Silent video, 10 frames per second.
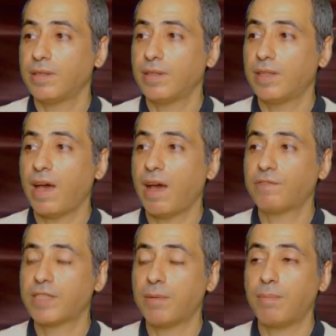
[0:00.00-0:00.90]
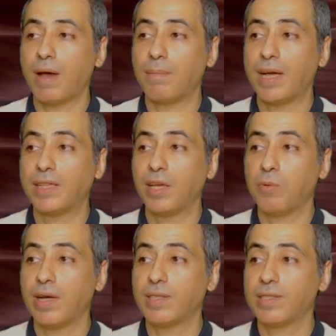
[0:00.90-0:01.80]
They have some Mate
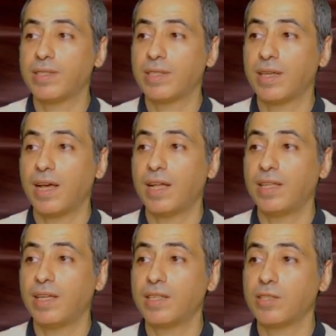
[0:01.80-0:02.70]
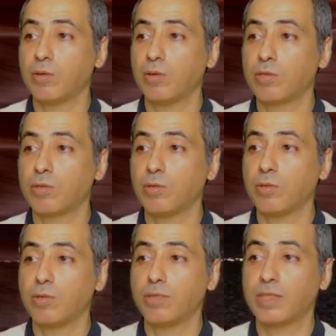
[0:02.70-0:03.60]
ones, and there is
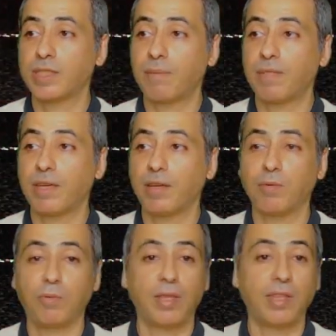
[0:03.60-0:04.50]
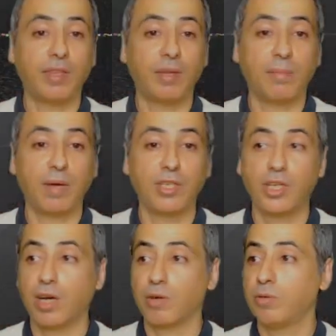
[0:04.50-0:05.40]
also something with
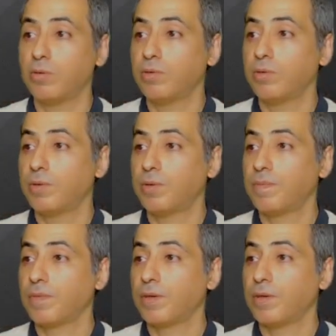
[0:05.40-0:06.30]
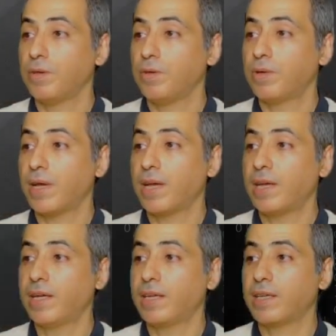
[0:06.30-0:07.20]
Manjaro. You can
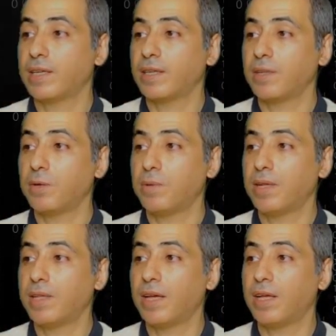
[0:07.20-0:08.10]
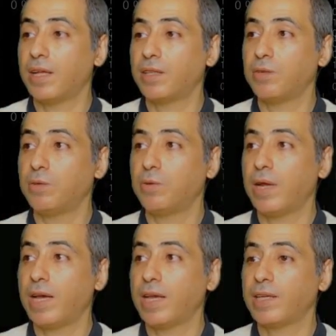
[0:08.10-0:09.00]
click the one that you
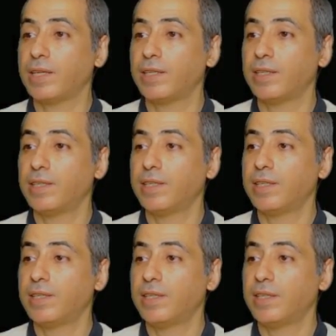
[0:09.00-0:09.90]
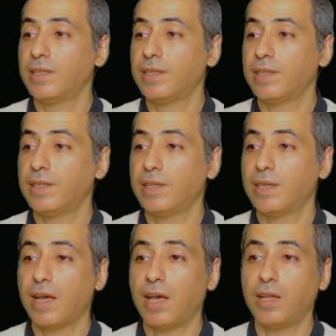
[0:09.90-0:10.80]
like,
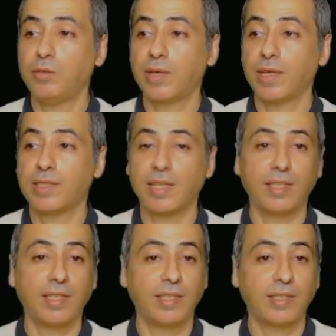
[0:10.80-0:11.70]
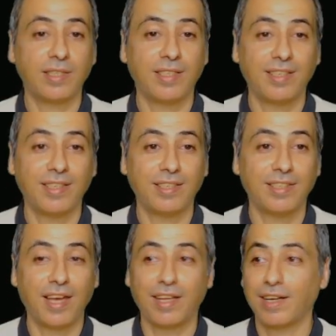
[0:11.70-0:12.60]
and you can set it
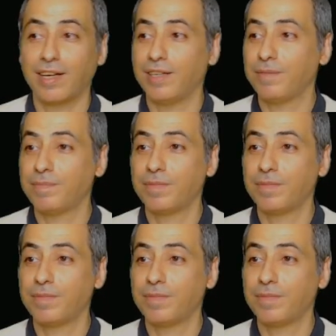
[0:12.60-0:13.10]
directly.